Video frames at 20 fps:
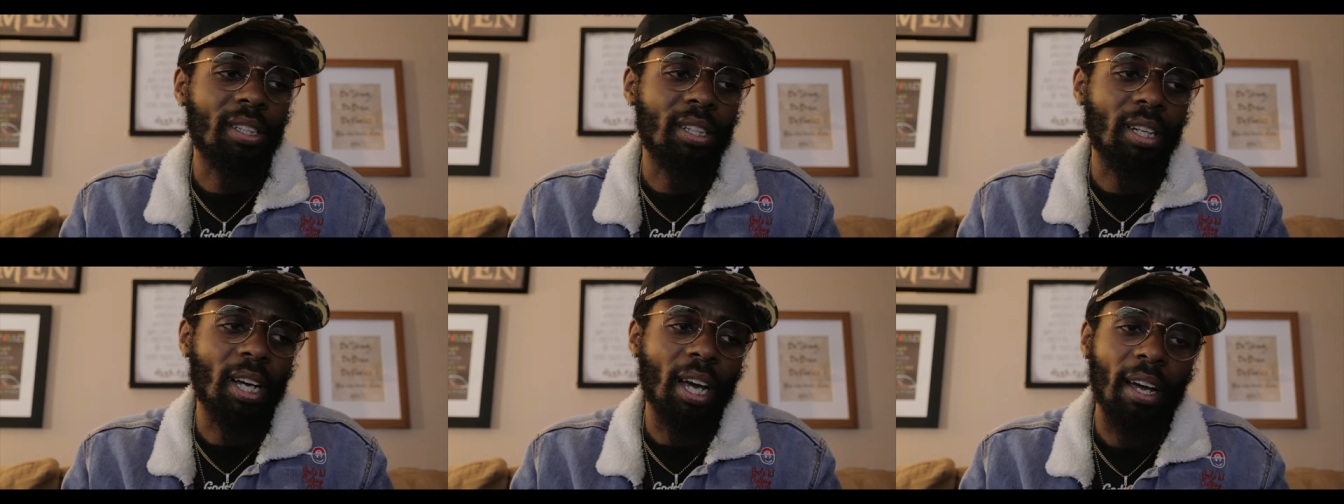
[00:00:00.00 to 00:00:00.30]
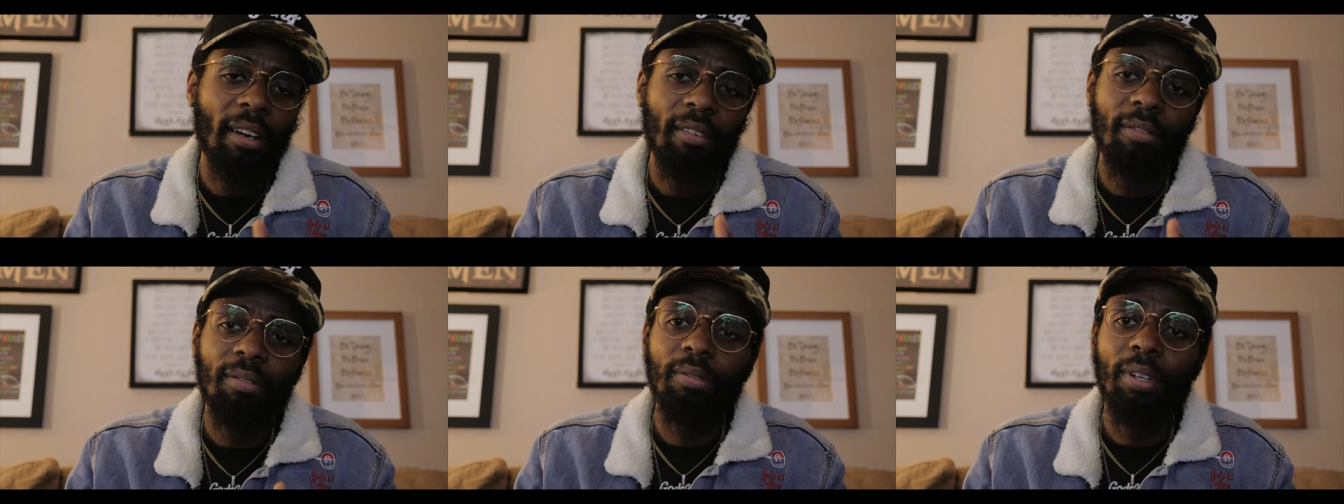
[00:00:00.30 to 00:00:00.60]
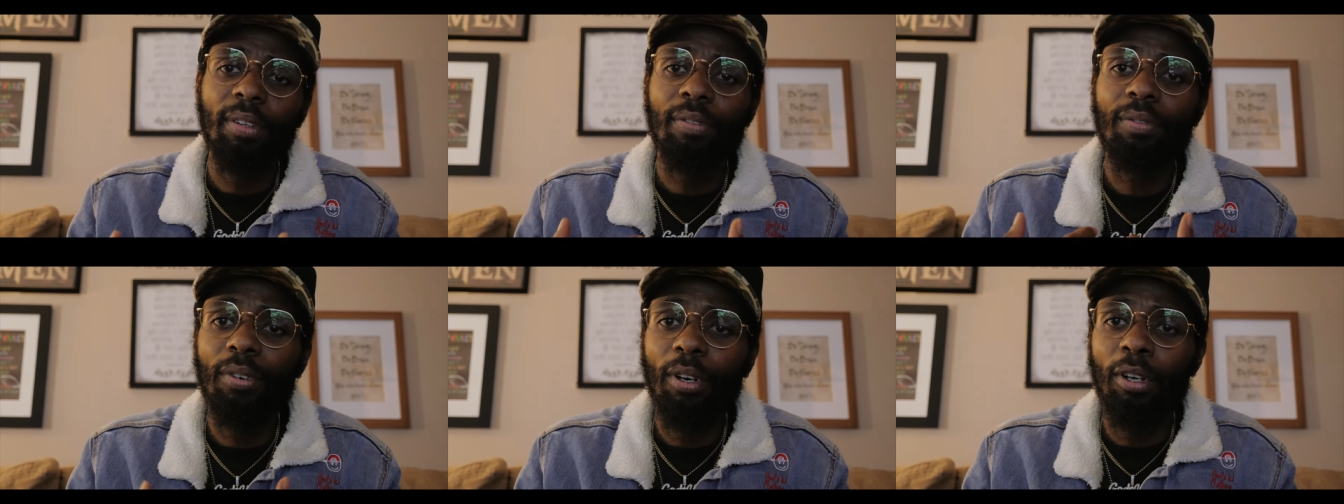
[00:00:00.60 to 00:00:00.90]
I have
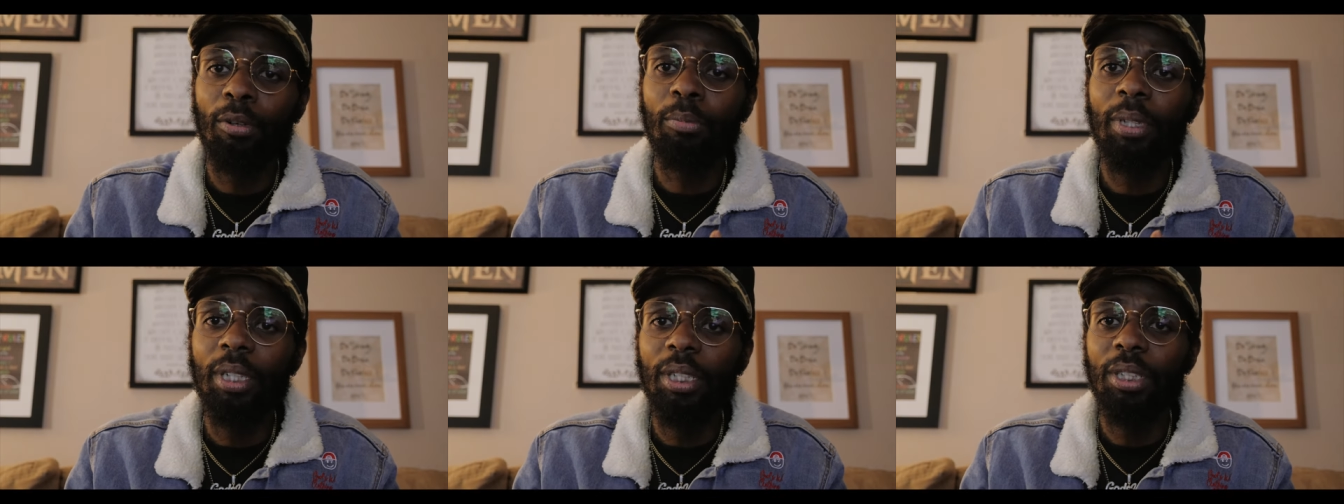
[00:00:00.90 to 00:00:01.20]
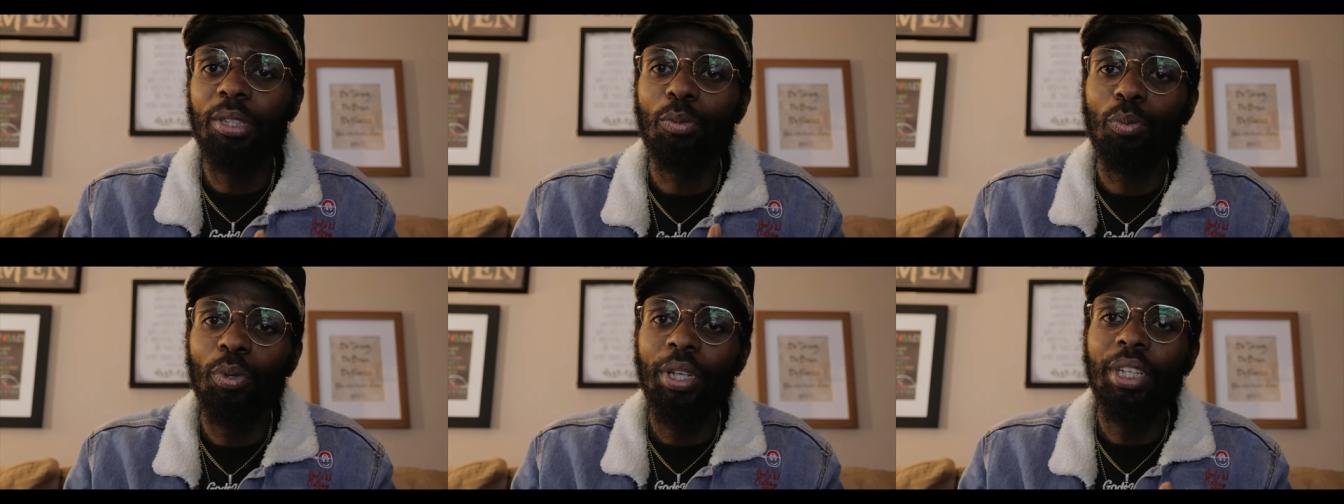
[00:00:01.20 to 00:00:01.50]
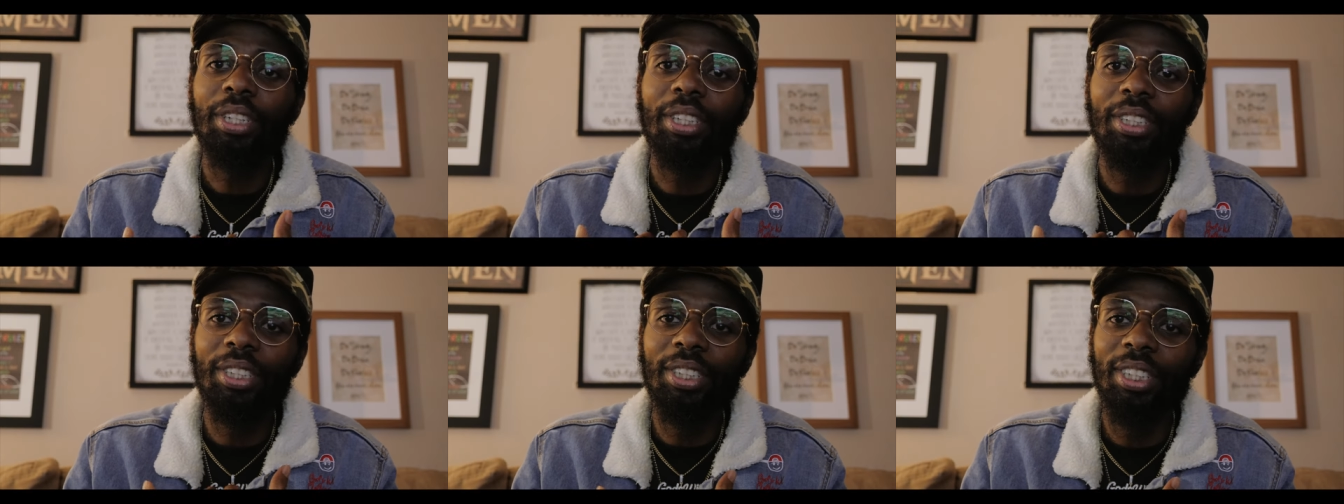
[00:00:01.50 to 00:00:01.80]
infirmities and
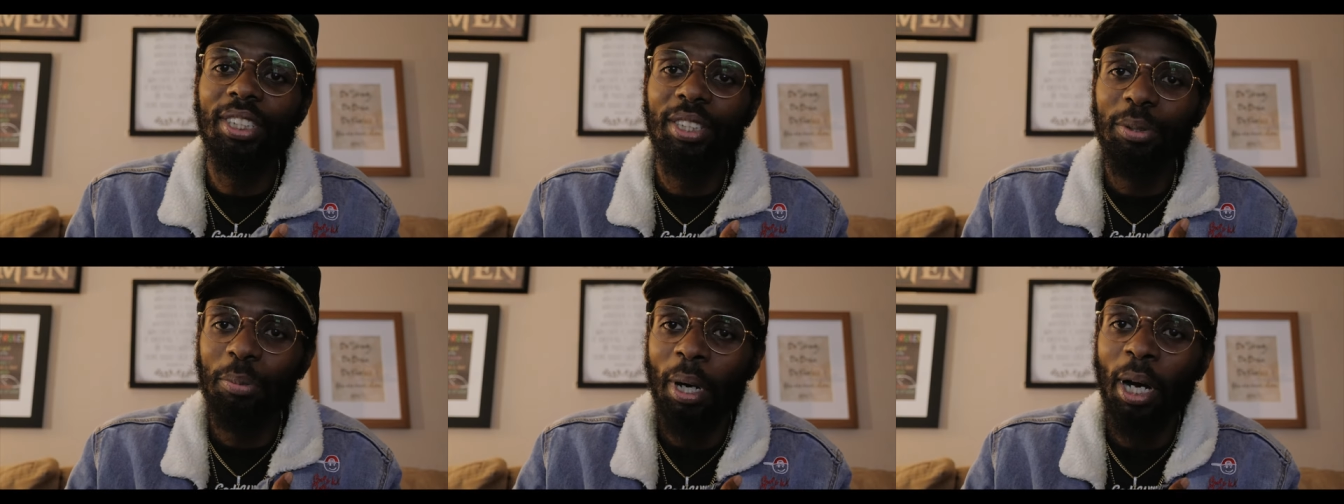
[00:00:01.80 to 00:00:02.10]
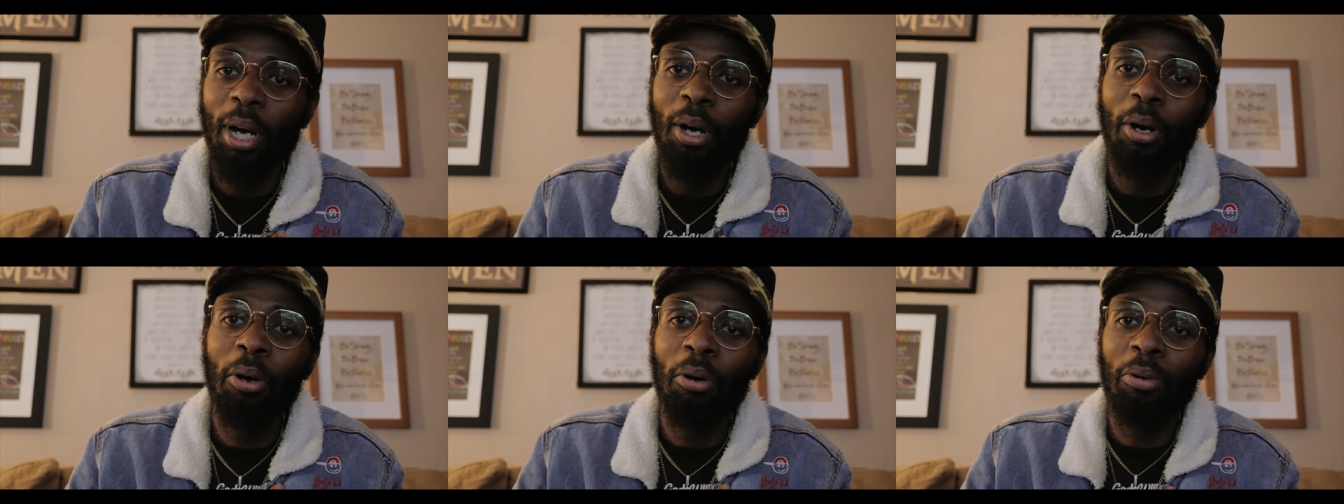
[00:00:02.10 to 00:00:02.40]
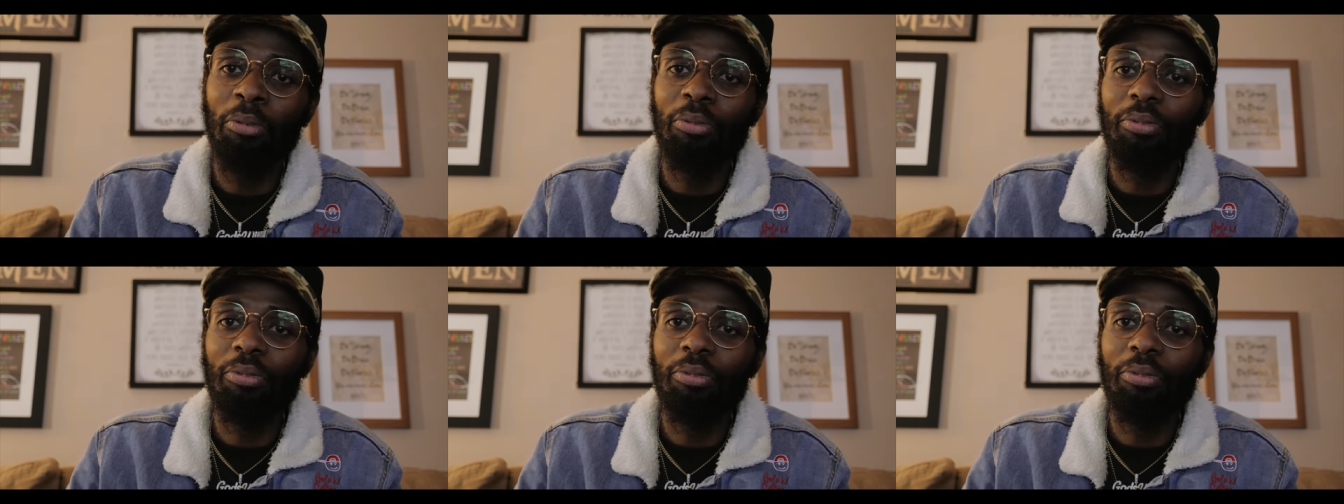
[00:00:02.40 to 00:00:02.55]
weaknesses in my own